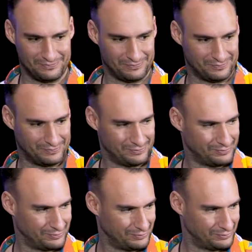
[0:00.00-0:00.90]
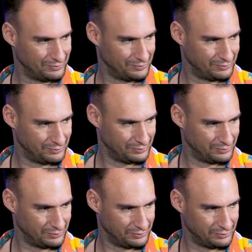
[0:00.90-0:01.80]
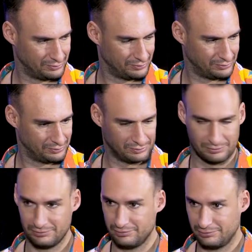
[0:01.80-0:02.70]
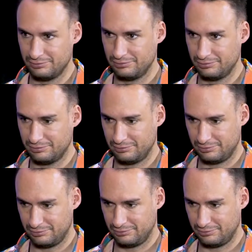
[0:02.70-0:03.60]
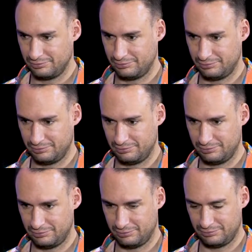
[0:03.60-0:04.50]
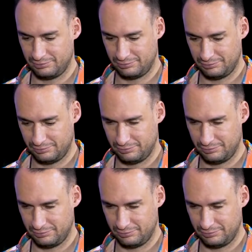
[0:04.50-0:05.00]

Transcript: This person isn't speaking.